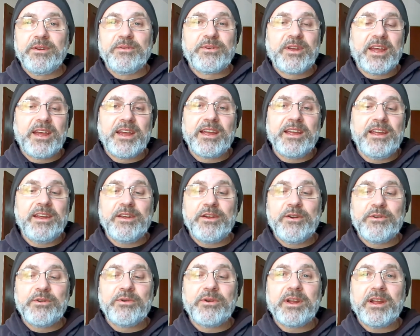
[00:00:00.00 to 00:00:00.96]
Okay,
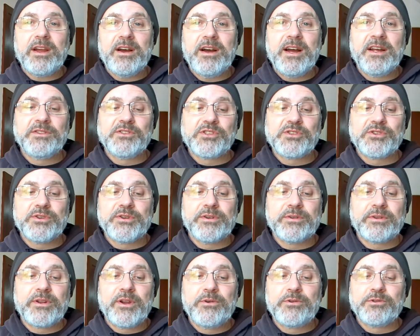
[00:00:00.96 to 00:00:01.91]
go to a
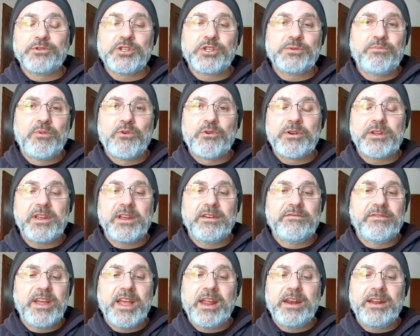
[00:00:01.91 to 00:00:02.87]
concert, go to a sporting
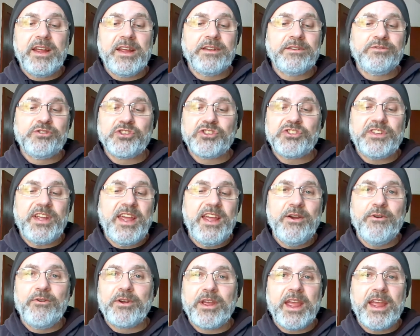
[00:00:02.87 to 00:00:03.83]
event, and just
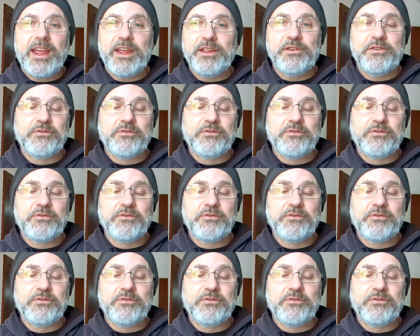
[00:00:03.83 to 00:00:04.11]
tailgate.